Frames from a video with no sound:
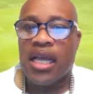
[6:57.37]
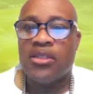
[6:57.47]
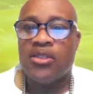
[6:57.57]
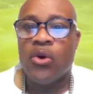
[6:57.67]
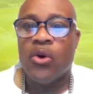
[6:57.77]

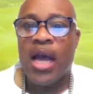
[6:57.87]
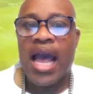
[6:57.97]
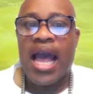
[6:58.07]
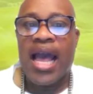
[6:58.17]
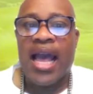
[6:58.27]
And so,
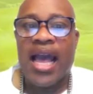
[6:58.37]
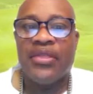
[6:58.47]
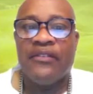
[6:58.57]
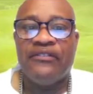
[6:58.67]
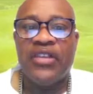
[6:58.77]

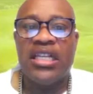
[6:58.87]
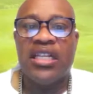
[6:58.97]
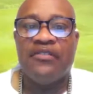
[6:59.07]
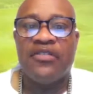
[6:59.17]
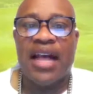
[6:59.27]
and the
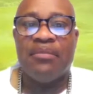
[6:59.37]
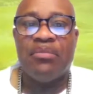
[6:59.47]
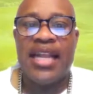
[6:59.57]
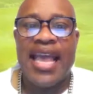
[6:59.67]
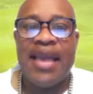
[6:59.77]
feeling of not
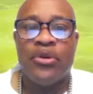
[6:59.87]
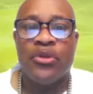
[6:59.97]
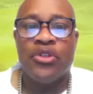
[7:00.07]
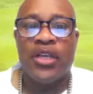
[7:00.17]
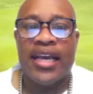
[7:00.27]
being
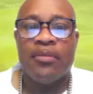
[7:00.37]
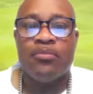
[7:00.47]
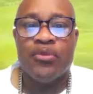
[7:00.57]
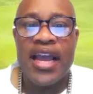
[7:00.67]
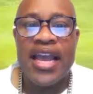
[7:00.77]
able to get a
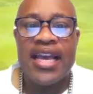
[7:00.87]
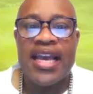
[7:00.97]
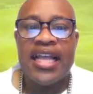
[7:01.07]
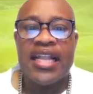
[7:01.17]
break,